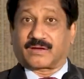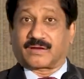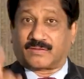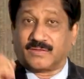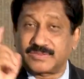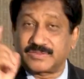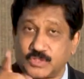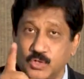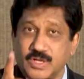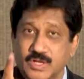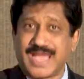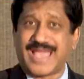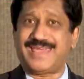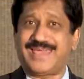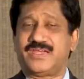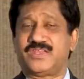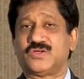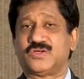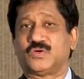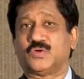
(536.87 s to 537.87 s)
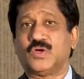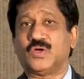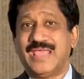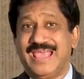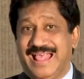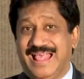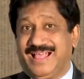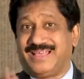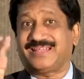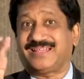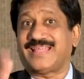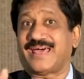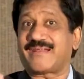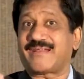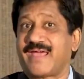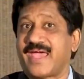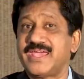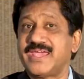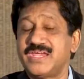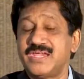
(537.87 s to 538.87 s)
to guide you in the
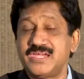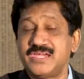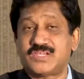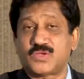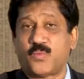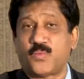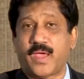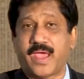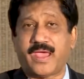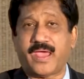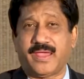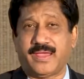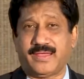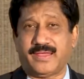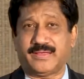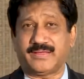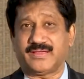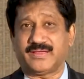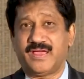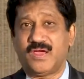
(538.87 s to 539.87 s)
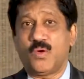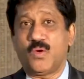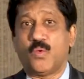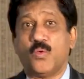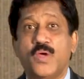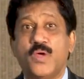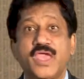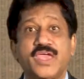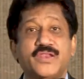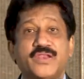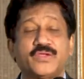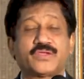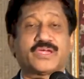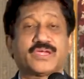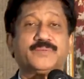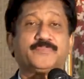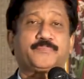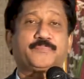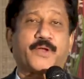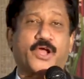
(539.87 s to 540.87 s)
right way, where you
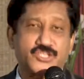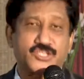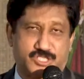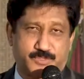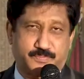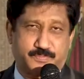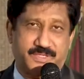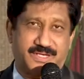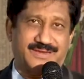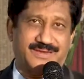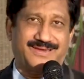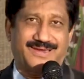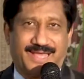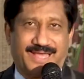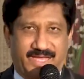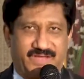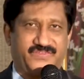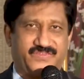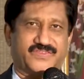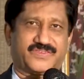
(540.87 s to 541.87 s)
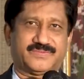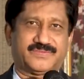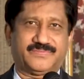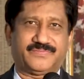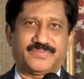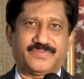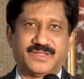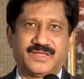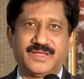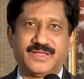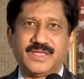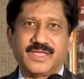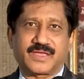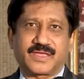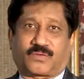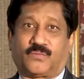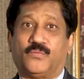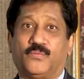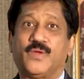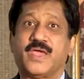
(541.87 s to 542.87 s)
can prosper in life,
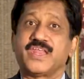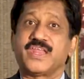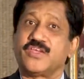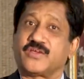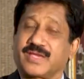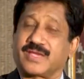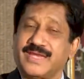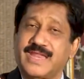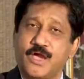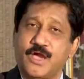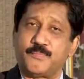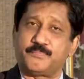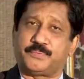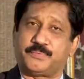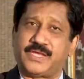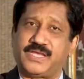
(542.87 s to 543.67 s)
where you can have